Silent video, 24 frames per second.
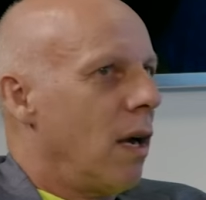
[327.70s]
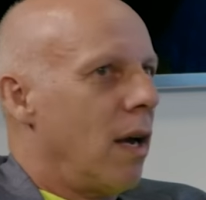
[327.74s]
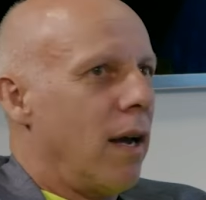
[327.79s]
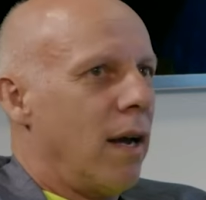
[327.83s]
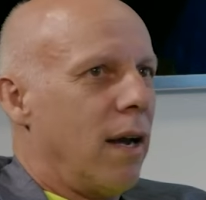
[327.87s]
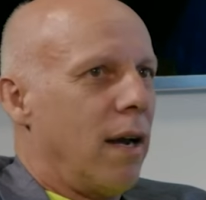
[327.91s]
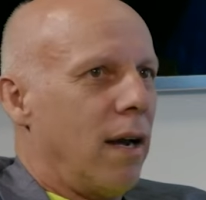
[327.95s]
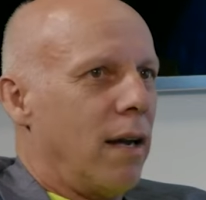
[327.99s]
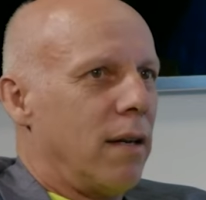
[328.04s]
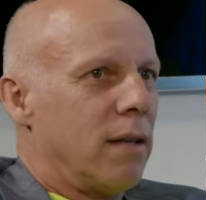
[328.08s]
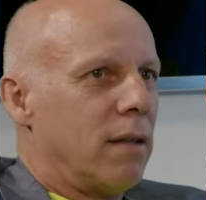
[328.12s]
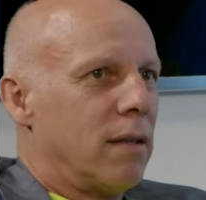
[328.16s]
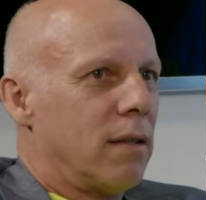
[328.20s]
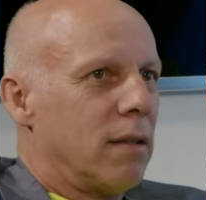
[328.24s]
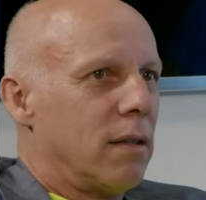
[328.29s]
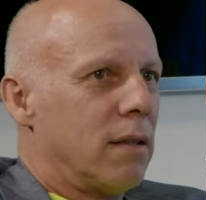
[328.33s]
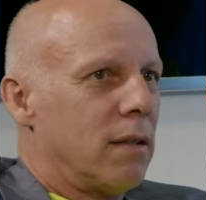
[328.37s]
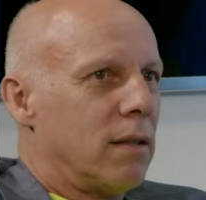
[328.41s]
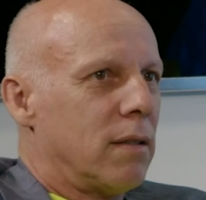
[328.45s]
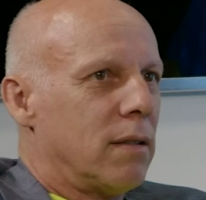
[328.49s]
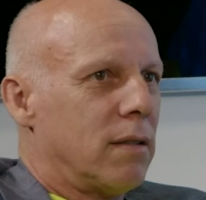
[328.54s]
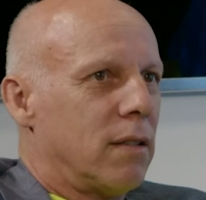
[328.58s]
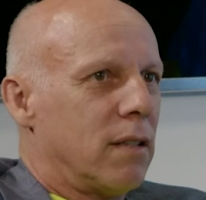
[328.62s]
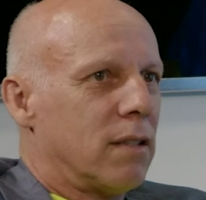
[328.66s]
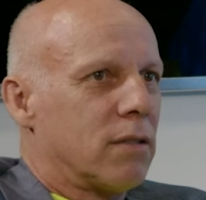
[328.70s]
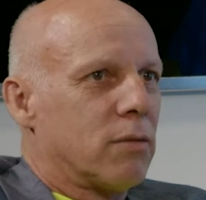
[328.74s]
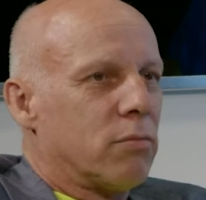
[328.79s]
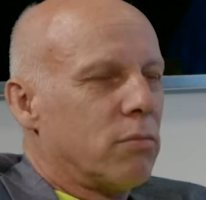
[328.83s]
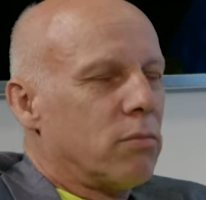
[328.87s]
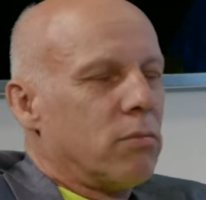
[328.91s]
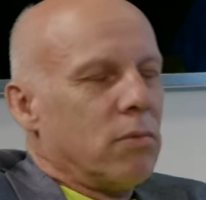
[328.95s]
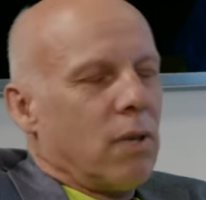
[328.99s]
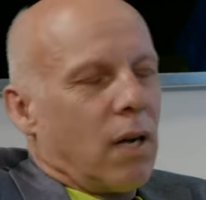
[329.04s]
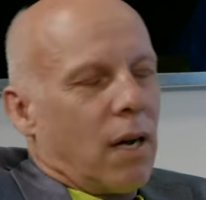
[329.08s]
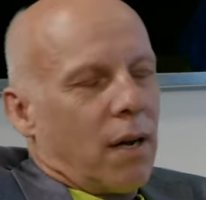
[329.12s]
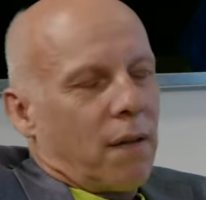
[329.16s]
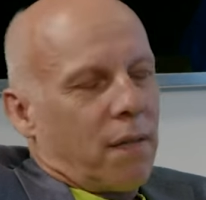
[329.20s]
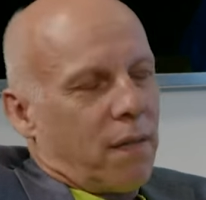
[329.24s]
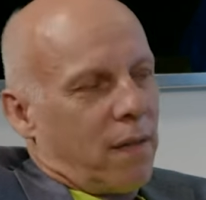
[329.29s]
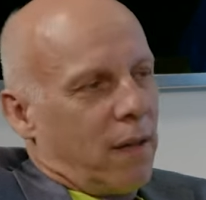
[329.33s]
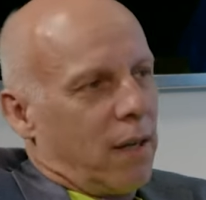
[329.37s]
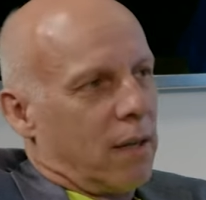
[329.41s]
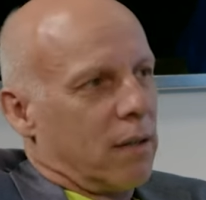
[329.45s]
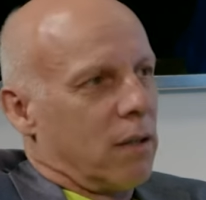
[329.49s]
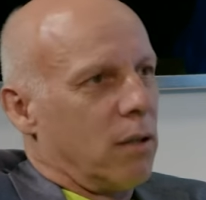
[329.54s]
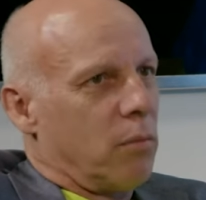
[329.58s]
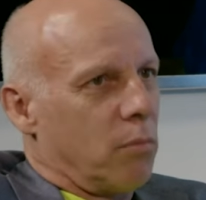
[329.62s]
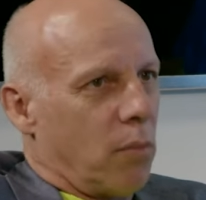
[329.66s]
And uh, this, I
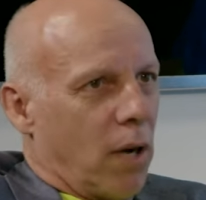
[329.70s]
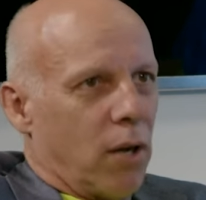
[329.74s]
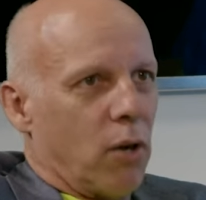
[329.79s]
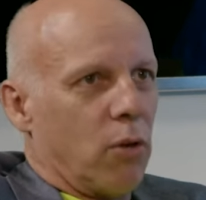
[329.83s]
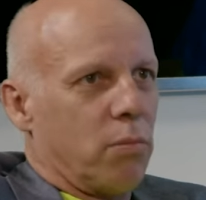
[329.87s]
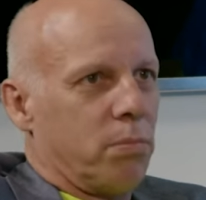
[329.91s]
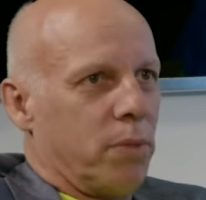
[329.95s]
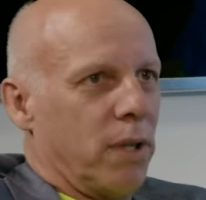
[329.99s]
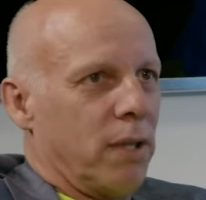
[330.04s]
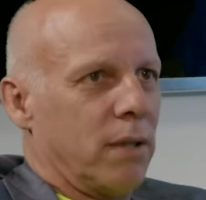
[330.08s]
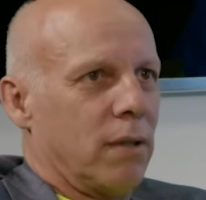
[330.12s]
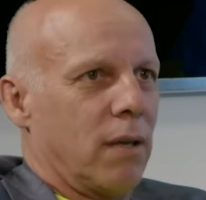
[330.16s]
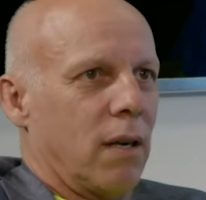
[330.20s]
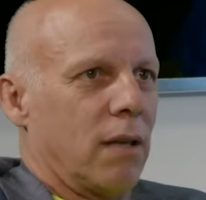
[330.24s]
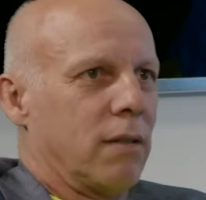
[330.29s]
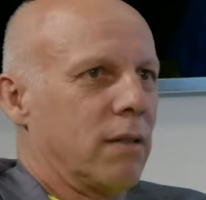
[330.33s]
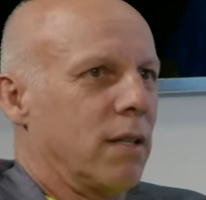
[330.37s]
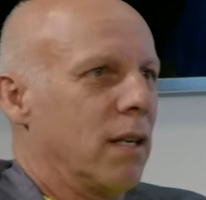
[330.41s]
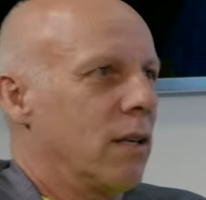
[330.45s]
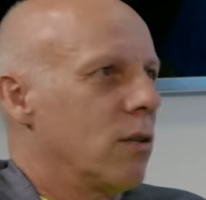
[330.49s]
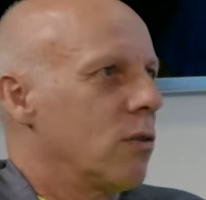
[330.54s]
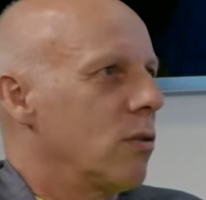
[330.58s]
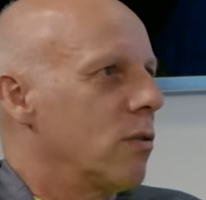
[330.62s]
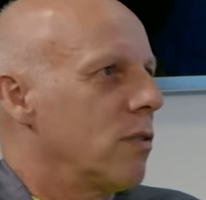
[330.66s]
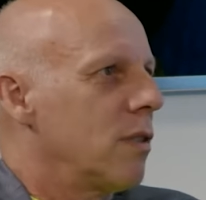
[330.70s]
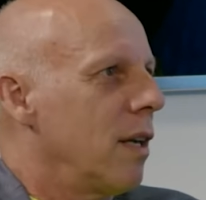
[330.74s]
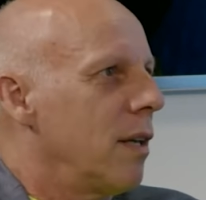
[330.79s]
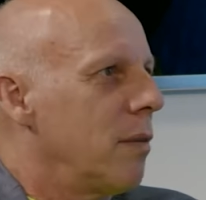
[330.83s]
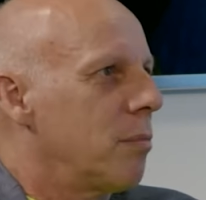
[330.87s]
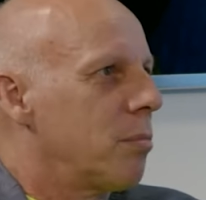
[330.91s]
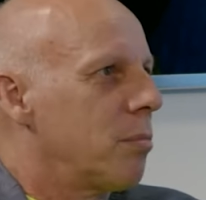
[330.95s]
think, in my opinion, until today,